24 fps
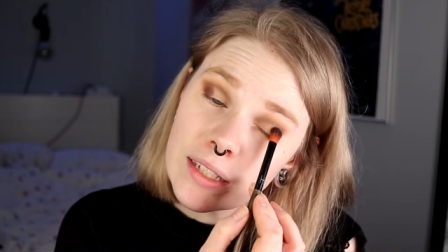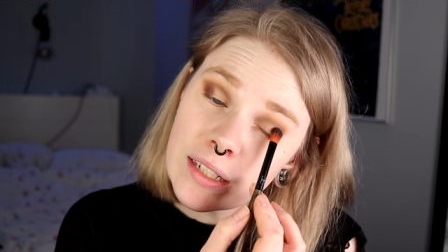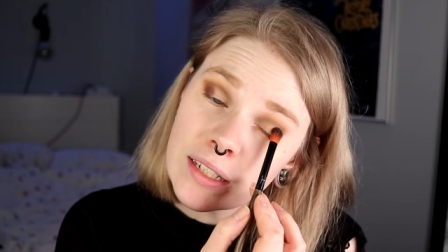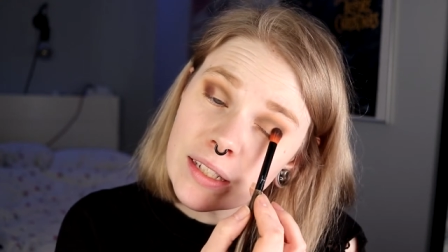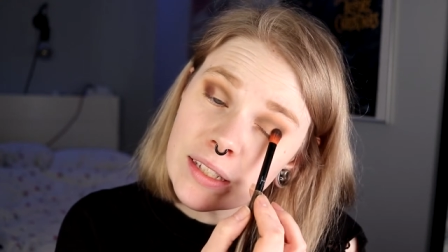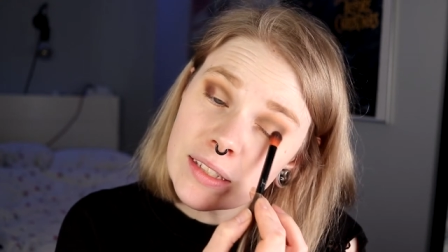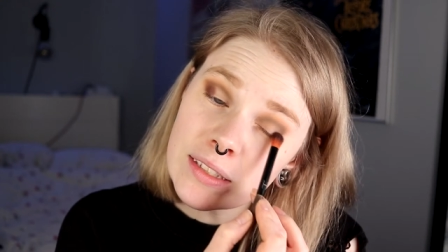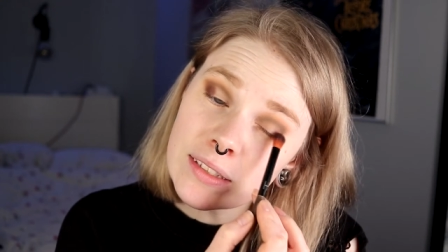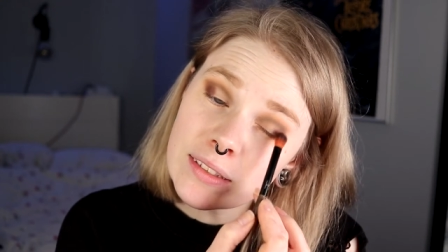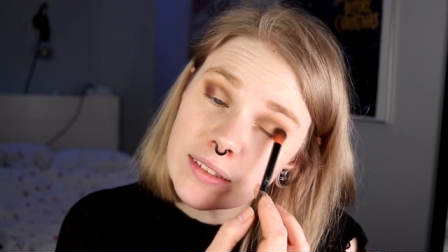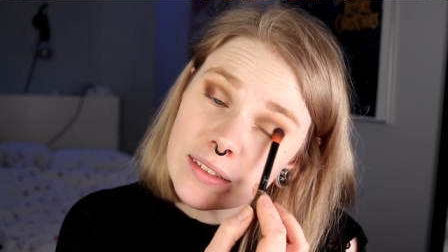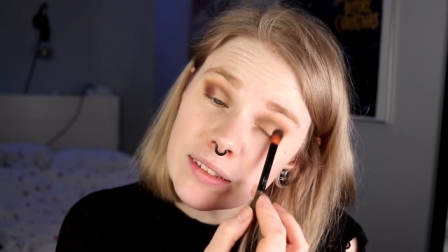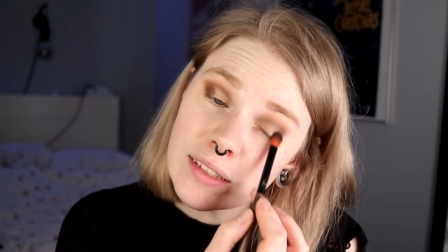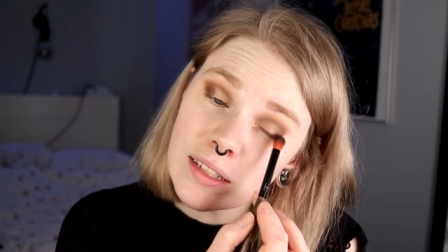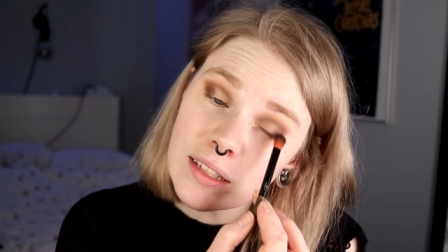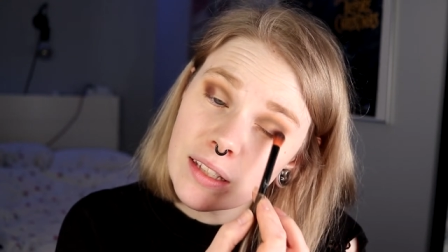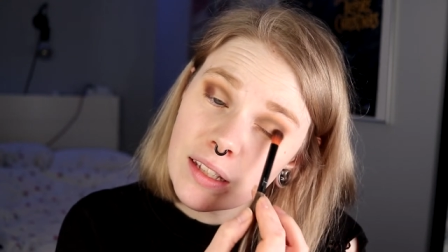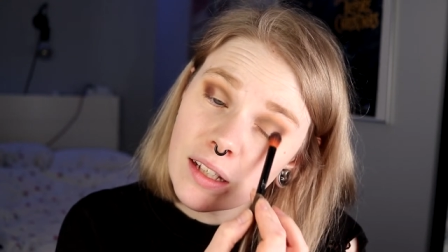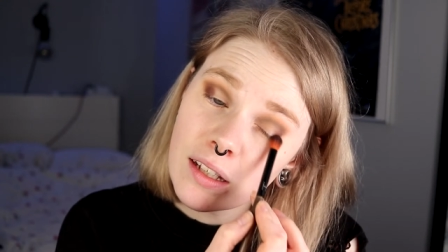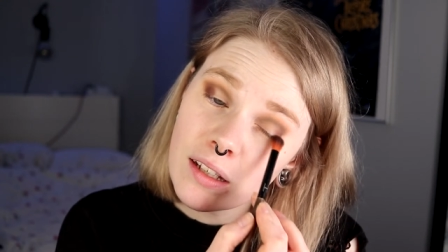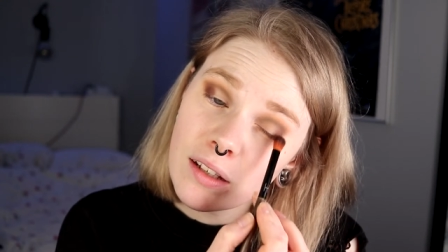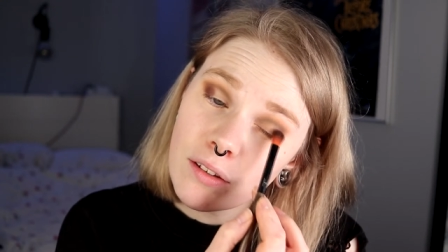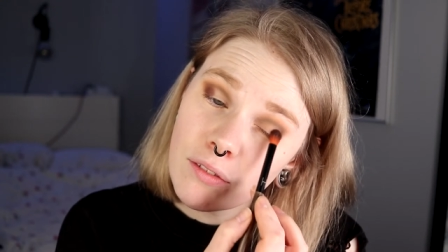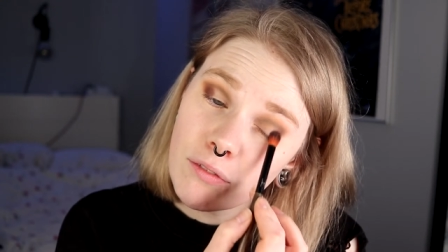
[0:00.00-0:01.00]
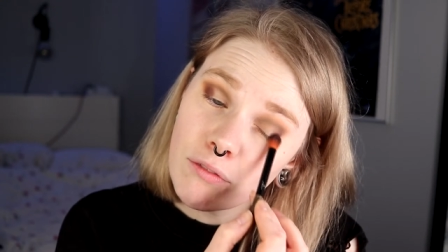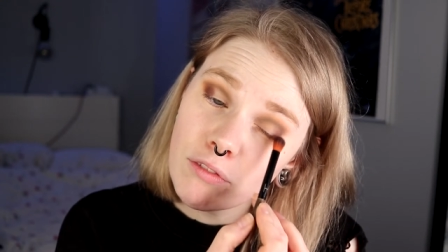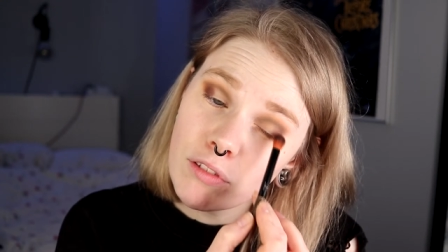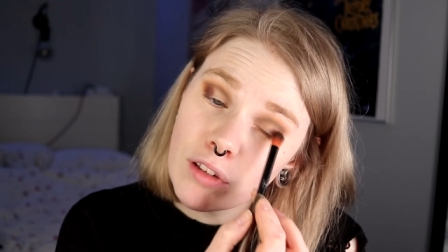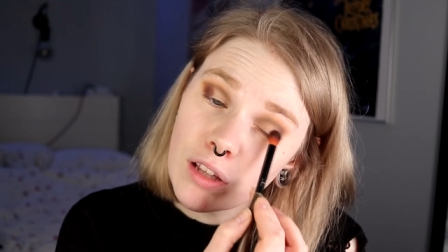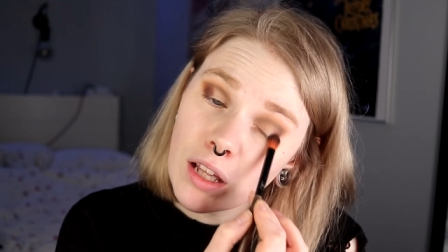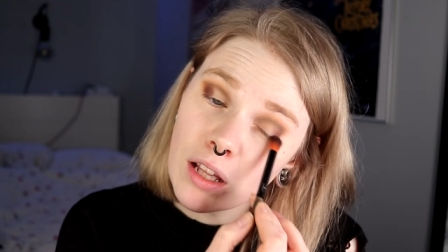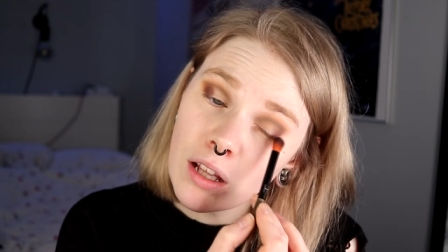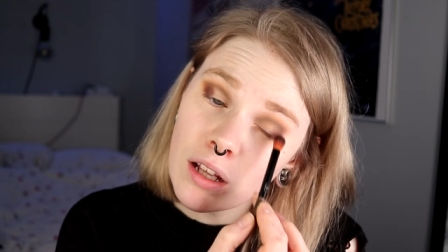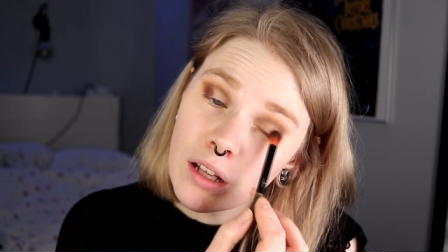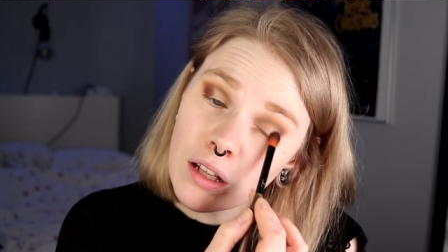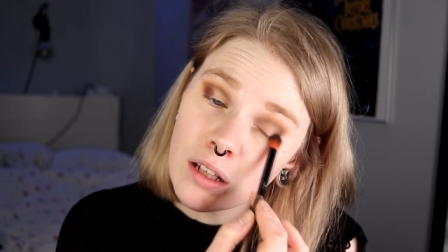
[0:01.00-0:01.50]
an Insta
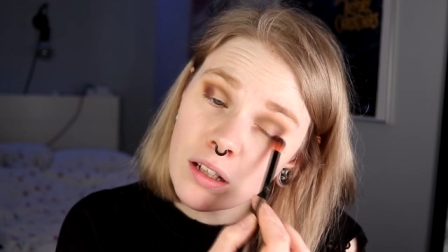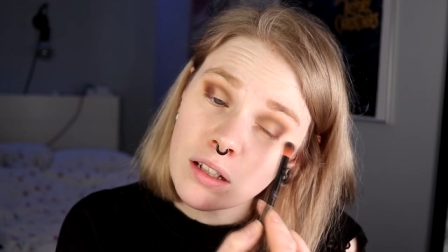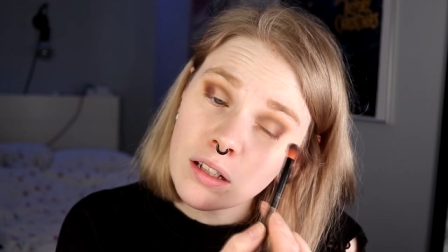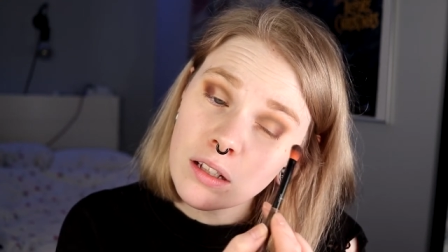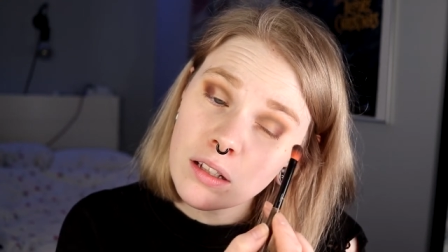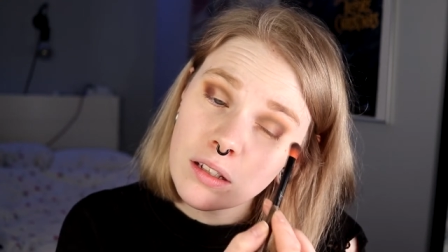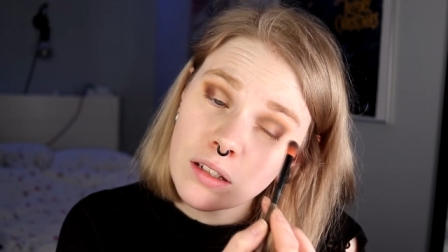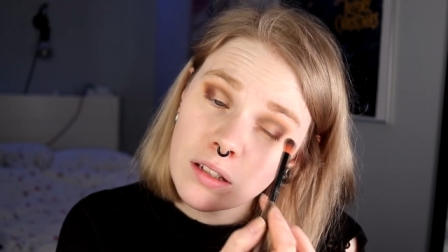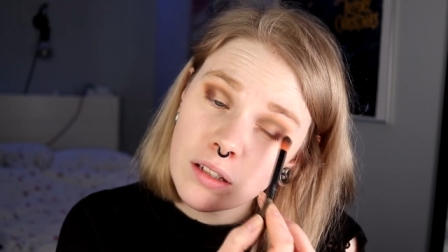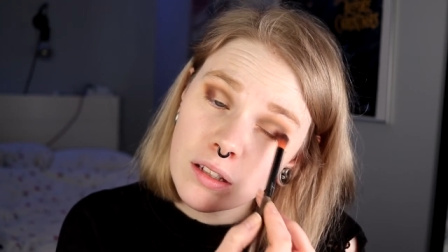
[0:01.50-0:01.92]
vlog